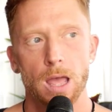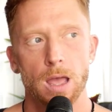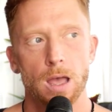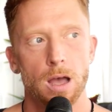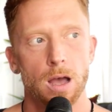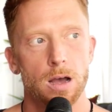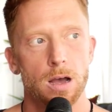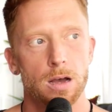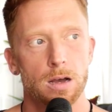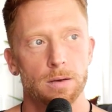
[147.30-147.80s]

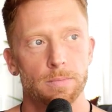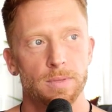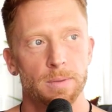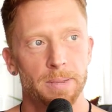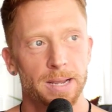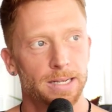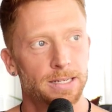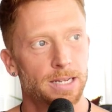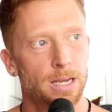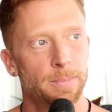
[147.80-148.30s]
the
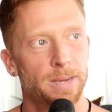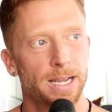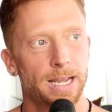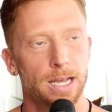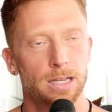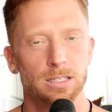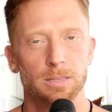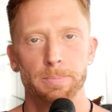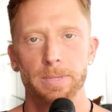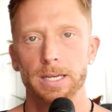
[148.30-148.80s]
pandemic
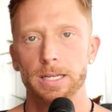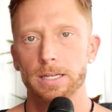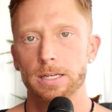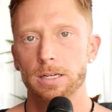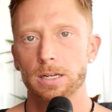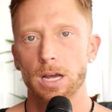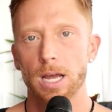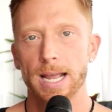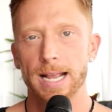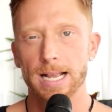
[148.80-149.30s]
has been
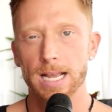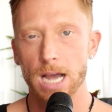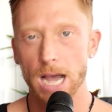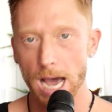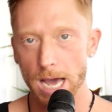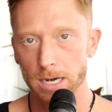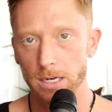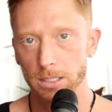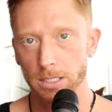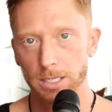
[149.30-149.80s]
a
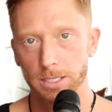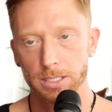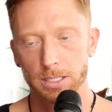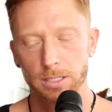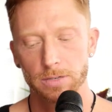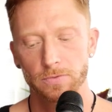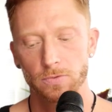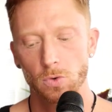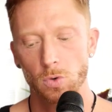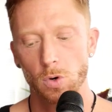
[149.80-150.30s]
catalyst
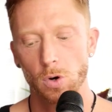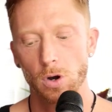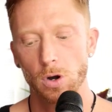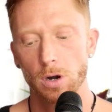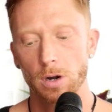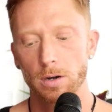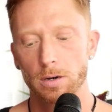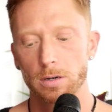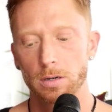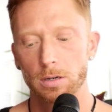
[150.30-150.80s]

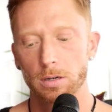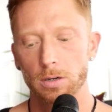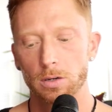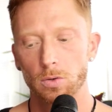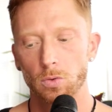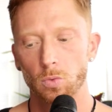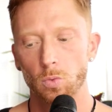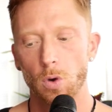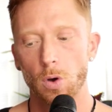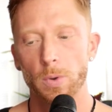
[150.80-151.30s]
for
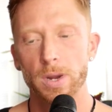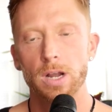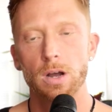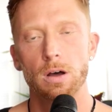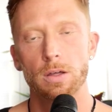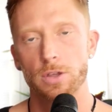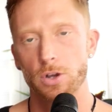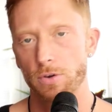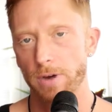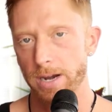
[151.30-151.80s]
what we call
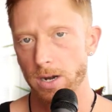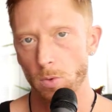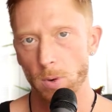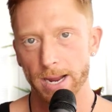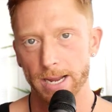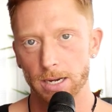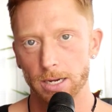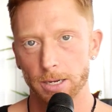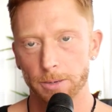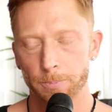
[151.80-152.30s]
the Great
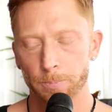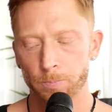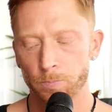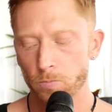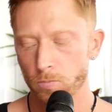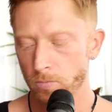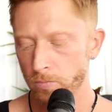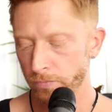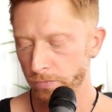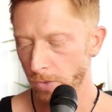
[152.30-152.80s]
Awakening.
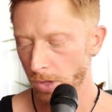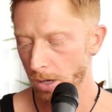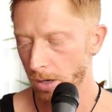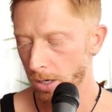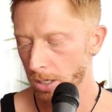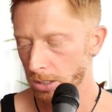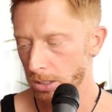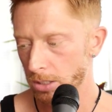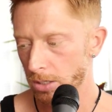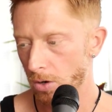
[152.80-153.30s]

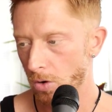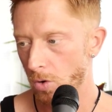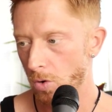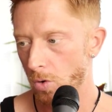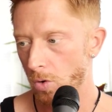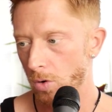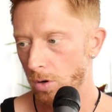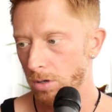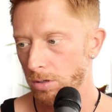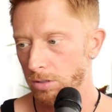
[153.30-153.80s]
So
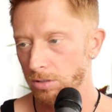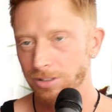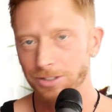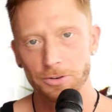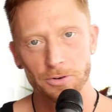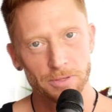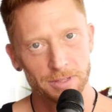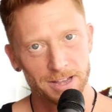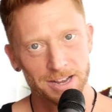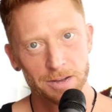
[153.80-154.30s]
a
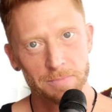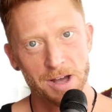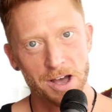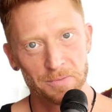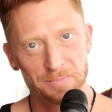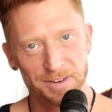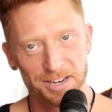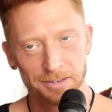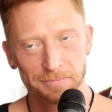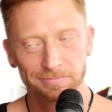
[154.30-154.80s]
little thing about
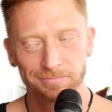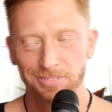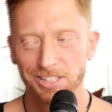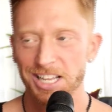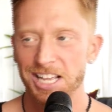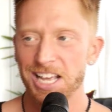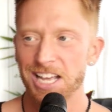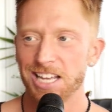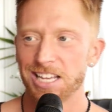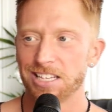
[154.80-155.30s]
me
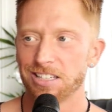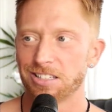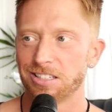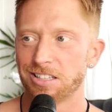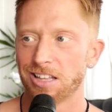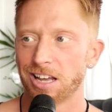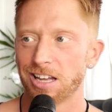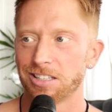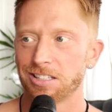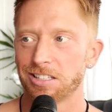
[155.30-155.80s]
is
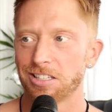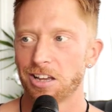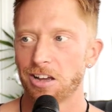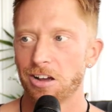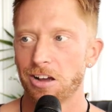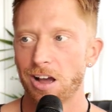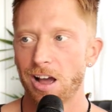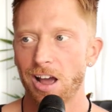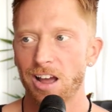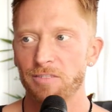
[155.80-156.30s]
that
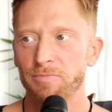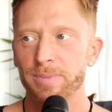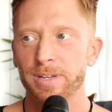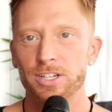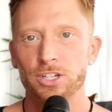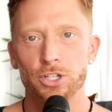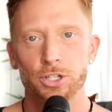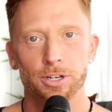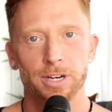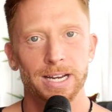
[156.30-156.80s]
I've been
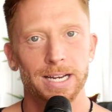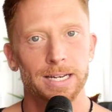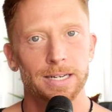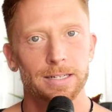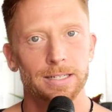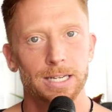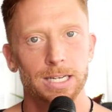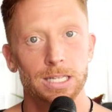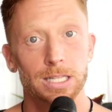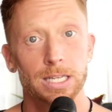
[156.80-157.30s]
trained
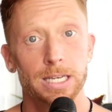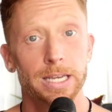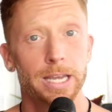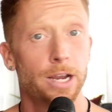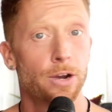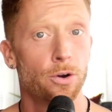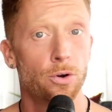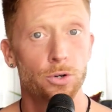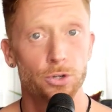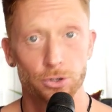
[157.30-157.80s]
in the
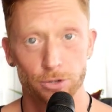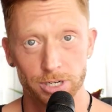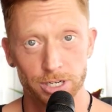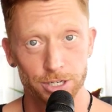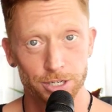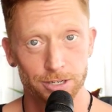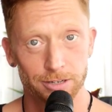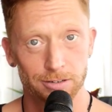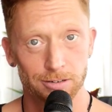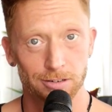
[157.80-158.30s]
Q'ero
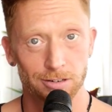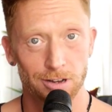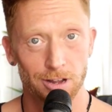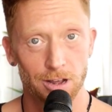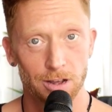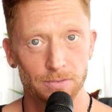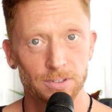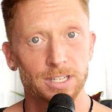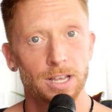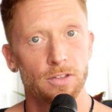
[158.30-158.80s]
tradition
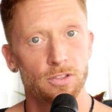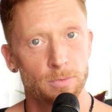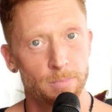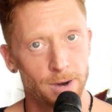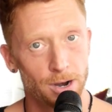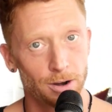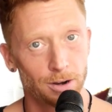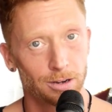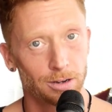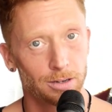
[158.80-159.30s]
of South
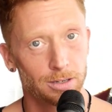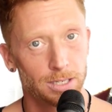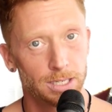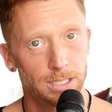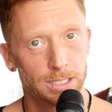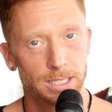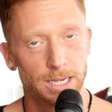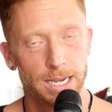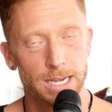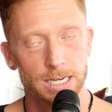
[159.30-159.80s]
America.
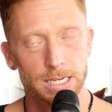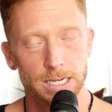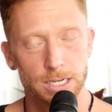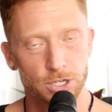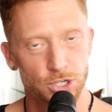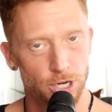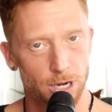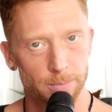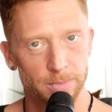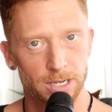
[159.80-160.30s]
It's Andean
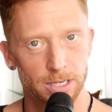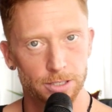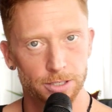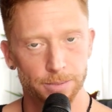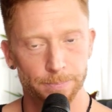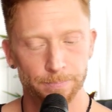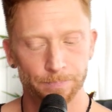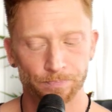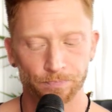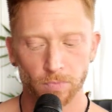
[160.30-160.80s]

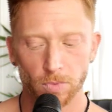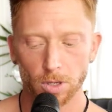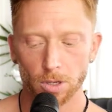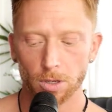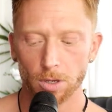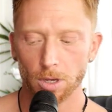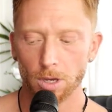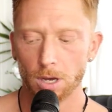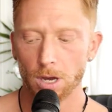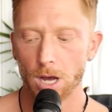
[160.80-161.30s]
shamanism.
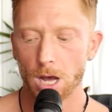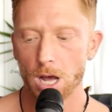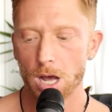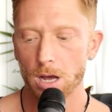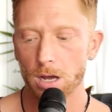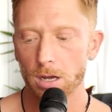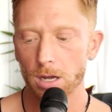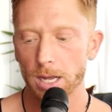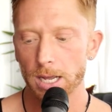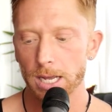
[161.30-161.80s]

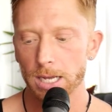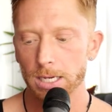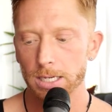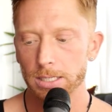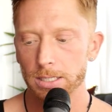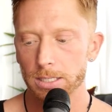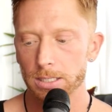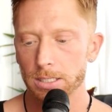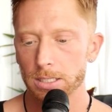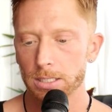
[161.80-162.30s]

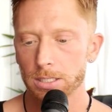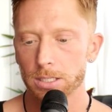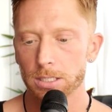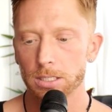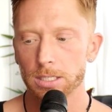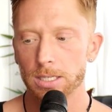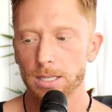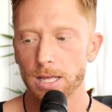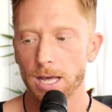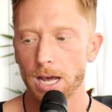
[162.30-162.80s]
And
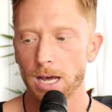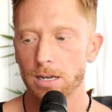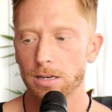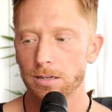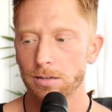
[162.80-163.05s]
essentially that